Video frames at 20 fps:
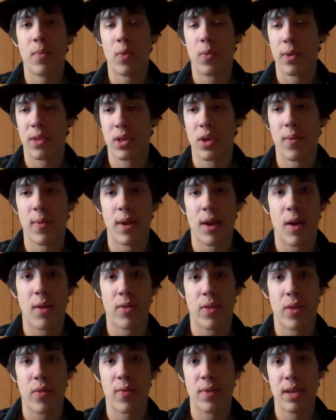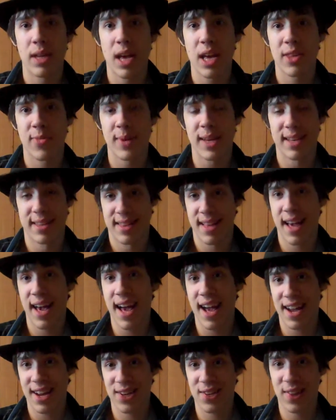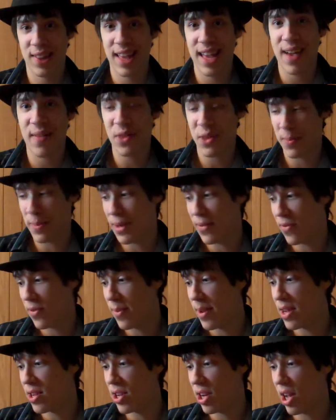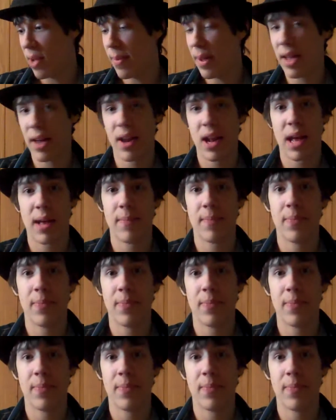what's going on with the 3DS because they actually have some information coming out.